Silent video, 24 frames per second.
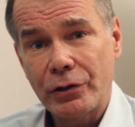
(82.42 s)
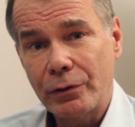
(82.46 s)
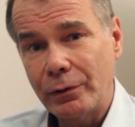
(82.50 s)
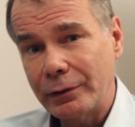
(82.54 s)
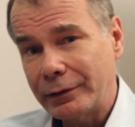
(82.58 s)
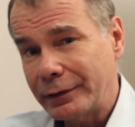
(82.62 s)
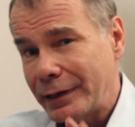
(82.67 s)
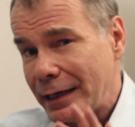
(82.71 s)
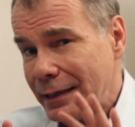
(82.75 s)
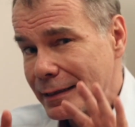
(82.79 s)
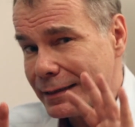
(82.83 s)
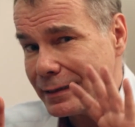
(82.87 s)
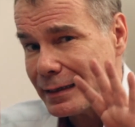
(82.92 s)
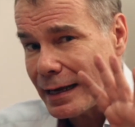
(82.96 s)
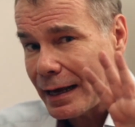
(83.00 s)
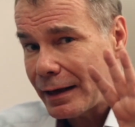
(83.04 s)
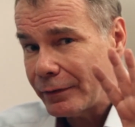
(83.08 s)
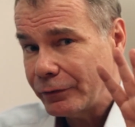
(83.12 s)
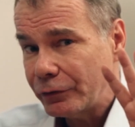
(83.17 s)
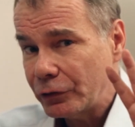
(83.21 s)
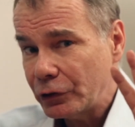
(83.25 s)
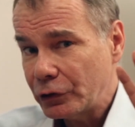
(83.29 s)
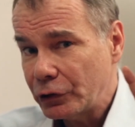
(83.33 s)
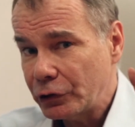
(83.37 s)
so let's
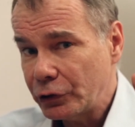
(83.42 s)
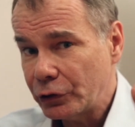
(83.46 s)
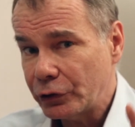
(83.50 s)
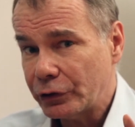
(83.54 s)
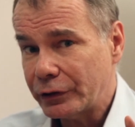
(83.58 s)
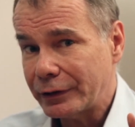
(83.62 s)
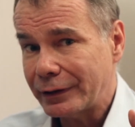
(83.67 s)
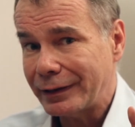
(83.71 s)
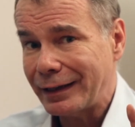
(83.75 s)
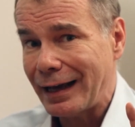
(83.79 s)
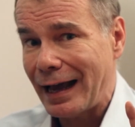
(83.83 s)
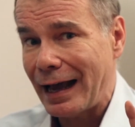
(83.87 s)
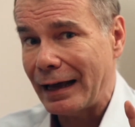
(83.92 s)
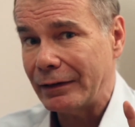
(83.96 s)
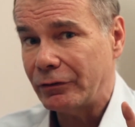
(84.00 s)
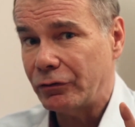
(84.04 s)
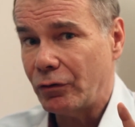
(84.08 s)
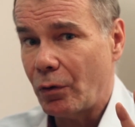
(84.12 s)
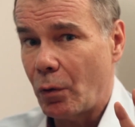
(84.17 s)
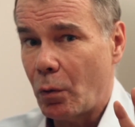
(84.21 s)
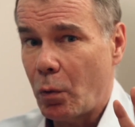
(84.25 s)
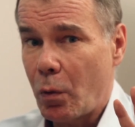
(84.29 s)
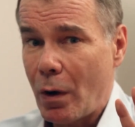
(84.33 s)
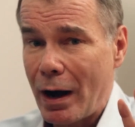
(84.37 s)
have a look
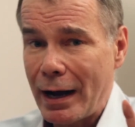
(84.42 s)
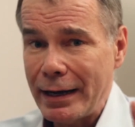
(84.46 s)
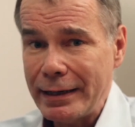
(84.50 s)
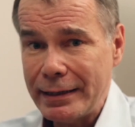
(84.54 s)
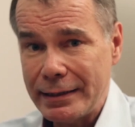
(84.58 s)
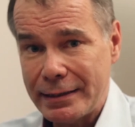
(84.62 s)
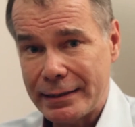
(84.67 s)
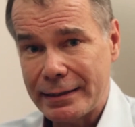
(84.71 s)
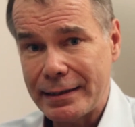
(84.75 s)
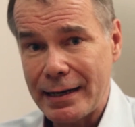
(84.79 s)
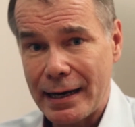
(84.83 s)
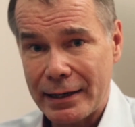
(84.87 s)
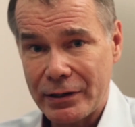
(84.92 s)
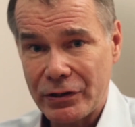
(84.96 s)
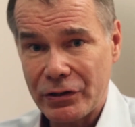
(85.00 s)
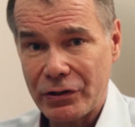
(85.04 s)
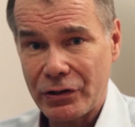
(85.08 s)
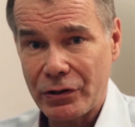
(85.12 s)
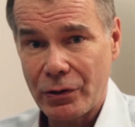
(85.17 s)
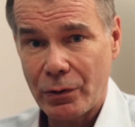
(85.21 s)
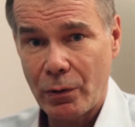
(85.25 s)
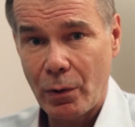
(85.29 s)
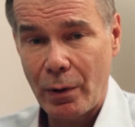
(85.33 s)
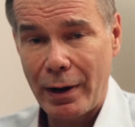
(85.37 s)
at why is
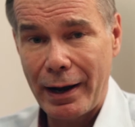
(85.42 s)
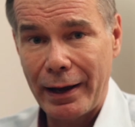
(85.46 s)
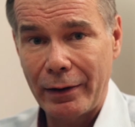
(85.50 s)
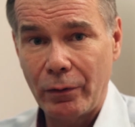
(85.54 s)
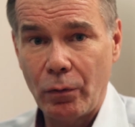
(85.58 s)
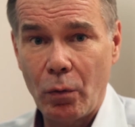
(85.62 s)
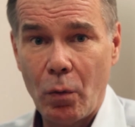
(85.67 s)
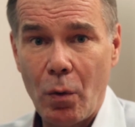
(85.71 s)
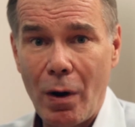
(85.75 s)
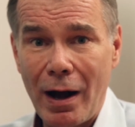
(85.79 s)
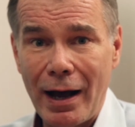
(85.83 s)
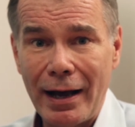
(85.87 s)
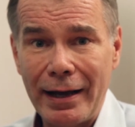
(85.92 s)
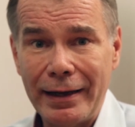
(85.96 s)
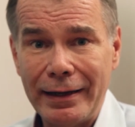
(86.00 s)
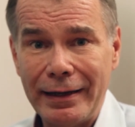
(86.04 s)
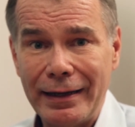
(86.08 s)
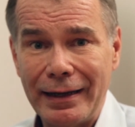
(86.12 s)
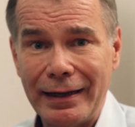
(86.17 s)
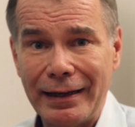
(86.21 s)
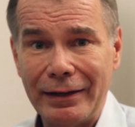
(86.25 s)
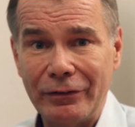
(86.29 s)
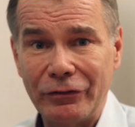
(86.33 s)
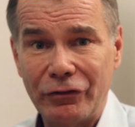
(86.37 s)
that so and
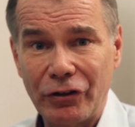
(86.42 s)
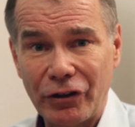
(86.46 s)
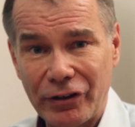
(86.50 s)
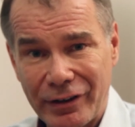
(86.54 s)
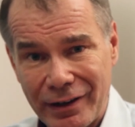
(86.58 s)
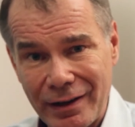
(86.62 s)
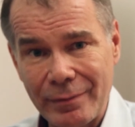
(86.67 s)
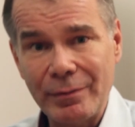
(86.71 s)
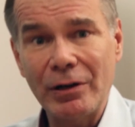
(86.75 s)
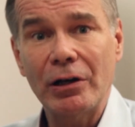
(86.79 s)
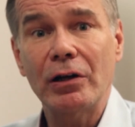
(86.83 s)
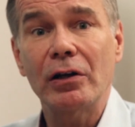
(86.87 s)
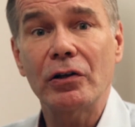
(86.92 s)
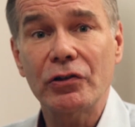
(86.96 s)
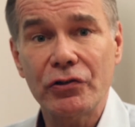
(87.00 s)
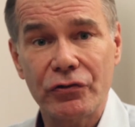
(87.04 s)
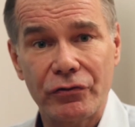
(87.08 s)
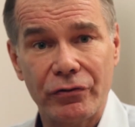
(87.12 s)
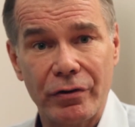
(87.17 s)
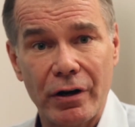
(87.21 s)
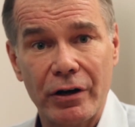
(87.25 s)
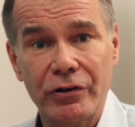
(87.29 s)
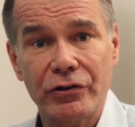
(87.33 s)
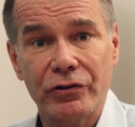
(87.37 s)
why the
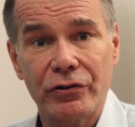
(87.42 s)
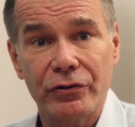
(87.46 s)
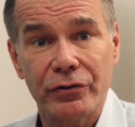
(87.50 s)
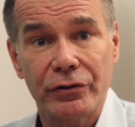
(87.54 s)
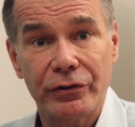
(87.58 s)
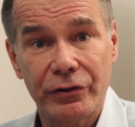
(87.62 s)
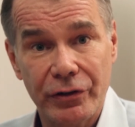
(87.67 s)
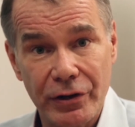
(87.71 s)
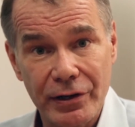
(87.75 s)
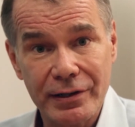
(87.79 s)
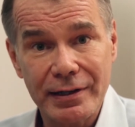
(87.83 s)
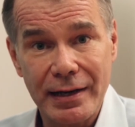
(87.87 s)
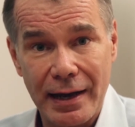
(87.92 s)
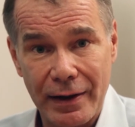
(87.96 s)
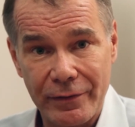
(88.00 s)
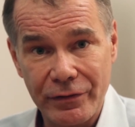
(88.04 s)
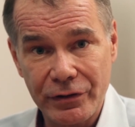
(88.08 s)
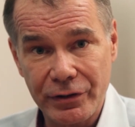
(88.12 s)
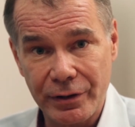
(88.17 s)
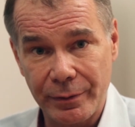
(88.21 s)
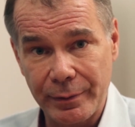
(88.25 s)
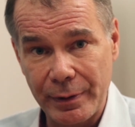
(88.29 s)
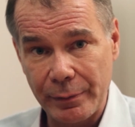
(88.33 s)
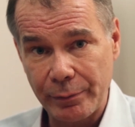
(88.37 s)
chemical structure does
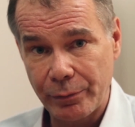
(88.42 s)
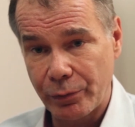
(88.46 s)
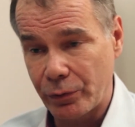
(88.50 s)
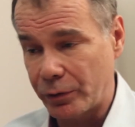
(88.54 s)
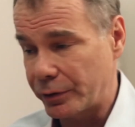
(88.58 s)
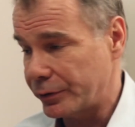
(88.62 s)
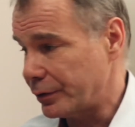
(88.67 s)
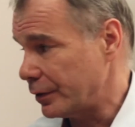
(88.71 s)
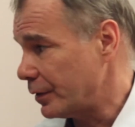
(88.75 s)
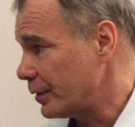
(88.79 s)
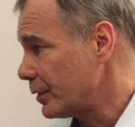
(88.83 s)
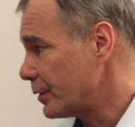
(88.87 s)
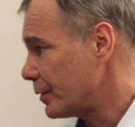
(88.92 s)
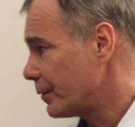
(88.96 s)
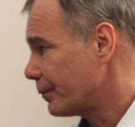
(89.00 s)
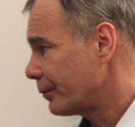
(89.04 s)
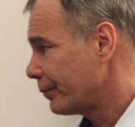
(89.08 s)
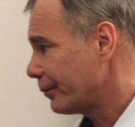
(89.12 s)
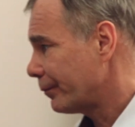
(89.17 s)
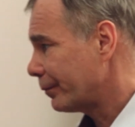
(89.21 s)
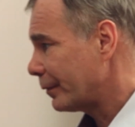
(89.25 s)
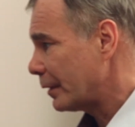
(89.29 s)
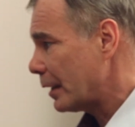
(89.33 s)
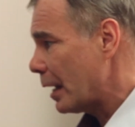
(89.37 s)
have some
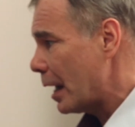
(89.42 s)
importance.